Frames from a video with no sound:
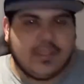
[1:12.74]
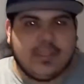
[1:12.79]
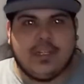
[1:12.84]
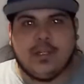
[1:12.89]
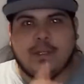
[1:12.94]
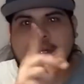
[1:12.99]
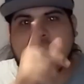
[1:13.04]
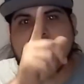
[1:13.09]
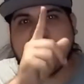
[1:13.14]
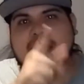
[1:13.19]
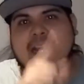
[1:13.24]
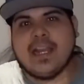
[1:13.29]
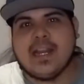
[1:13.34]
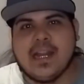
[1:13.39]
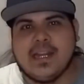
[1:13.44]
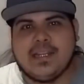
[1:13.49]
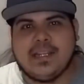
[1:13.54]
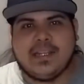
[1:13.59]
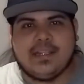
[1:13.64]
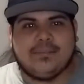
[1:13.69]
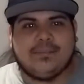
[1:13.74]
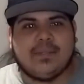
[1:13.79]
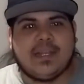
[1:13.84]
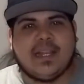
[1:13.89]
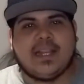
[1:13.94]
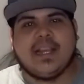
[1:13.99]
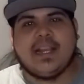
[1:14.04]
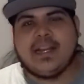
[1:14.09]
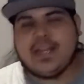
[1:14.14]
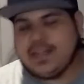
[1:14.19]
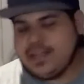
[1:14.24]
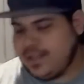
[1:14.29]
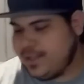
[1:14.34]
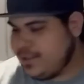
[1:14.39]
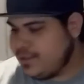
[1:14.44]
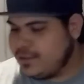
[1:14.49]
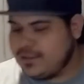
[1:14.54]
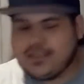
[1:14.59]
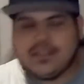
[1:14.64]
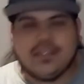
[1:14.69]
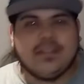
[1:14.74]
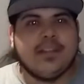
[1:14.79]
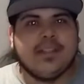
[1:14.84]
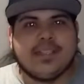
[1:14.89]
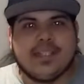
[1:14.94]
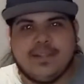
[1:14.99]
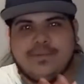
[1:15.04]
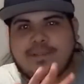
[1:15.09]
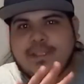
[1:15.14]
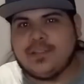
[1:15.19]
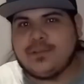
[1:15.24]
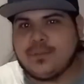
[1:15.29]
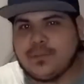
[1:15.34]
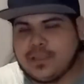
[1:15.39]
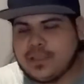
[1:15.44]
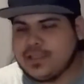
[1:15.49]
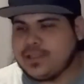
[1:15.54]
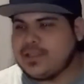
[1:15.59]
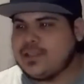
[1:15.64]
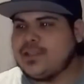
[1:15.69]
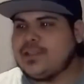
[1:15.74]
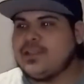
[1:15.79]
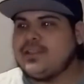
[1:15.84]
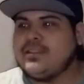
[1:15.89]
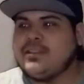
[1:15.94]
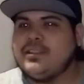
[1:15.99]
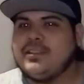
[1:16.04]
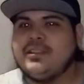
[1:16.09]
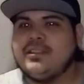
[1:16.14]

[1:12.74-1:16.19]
You know what? I got an idea. I got an idea. Let's see if this works.